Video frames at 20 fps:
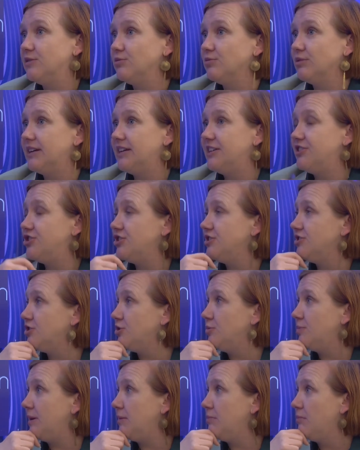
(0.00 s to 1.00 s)
region to
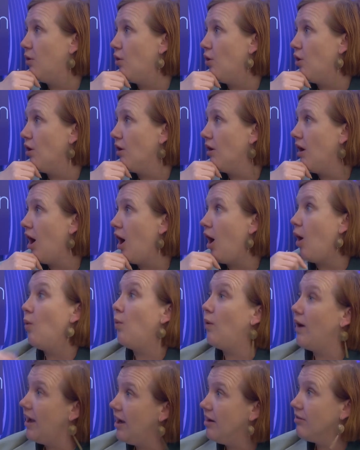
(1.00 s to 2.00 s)
be more
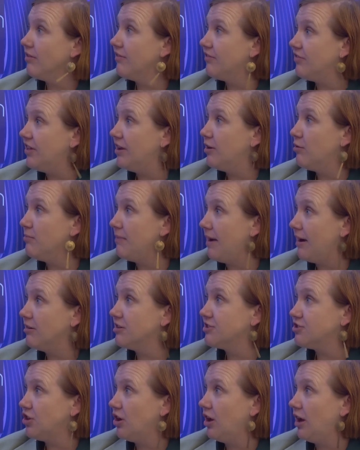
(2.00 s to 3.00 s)
aware of their
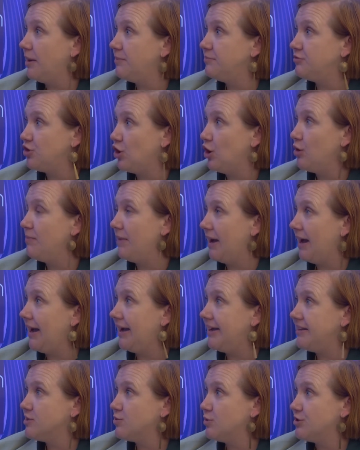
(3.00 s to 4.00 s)
maritime
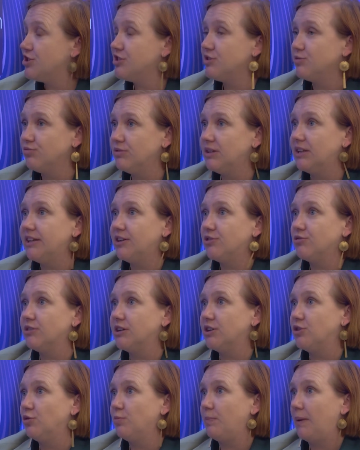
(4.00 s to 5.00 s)
domains, which is a really
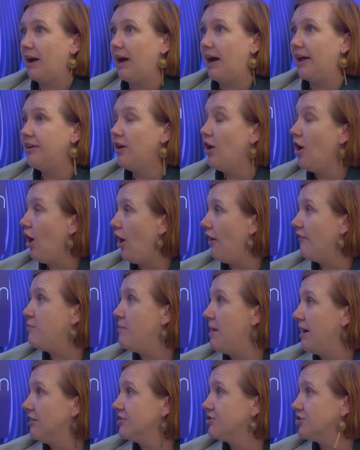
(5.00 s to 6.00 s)
critical part of
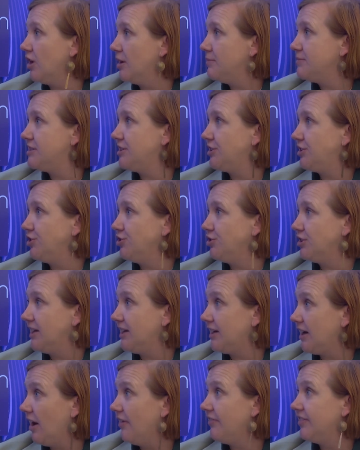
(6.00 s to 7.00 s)
maritime security
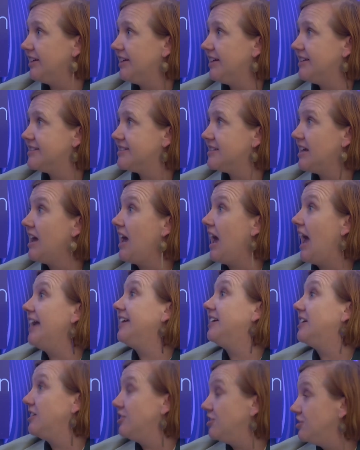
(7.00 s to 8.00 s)
governance
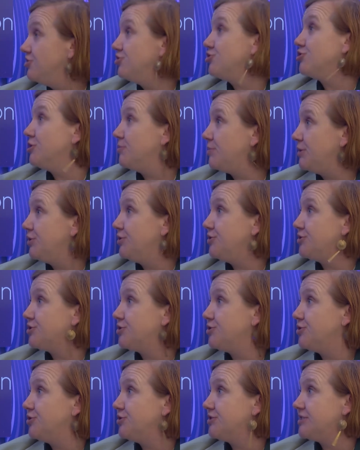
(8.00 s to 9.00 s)
and can contribute
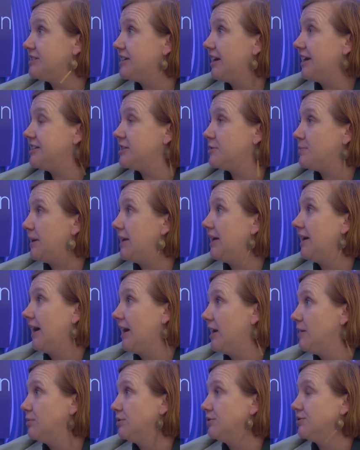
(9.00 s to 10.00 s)
to states being
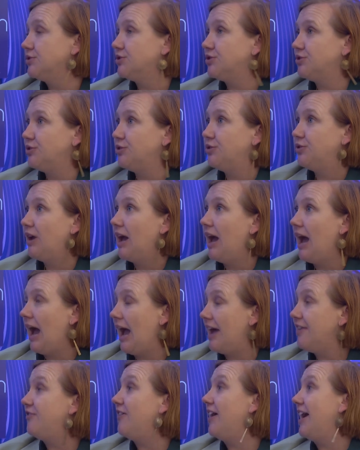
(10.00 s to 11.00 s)
able to
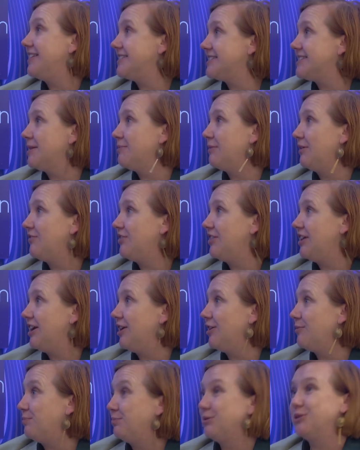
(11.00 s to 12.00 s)
advance some of
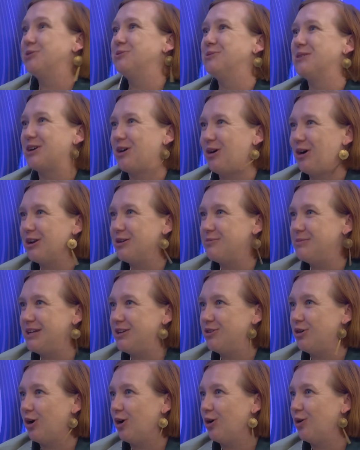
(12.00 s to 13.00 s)
their blue economy
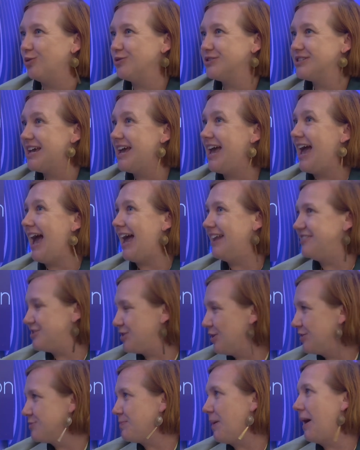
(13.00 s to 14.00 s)
goals. And
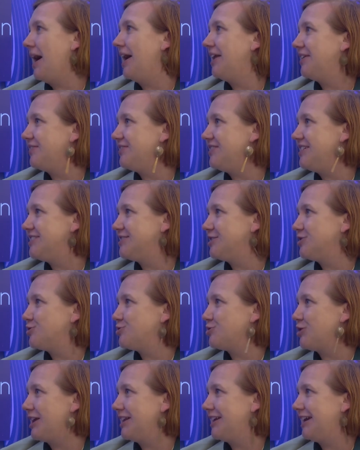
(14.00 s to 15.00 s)
so as part of this,
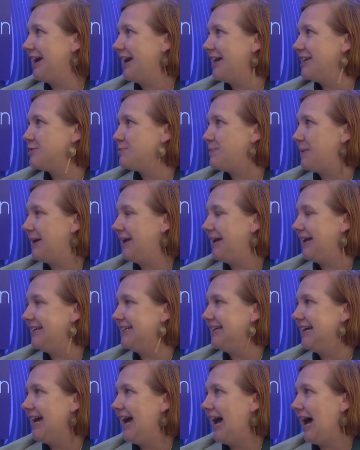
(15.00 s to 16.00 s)
Australia has been
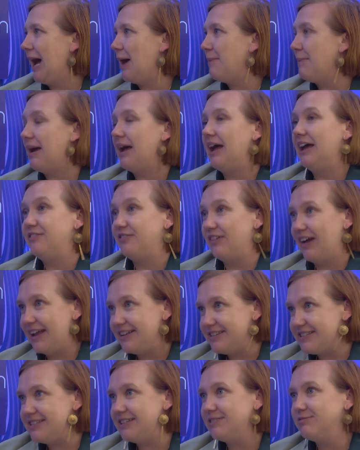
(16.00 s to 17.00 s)

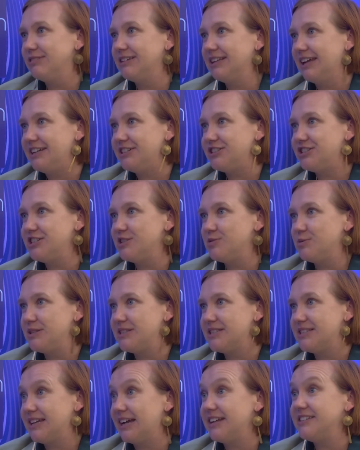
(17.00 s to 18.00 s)
advancing relations with
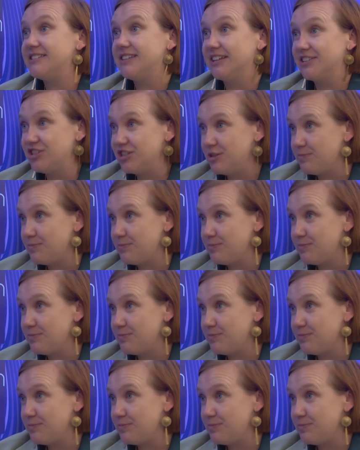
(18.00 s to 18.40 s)
states such as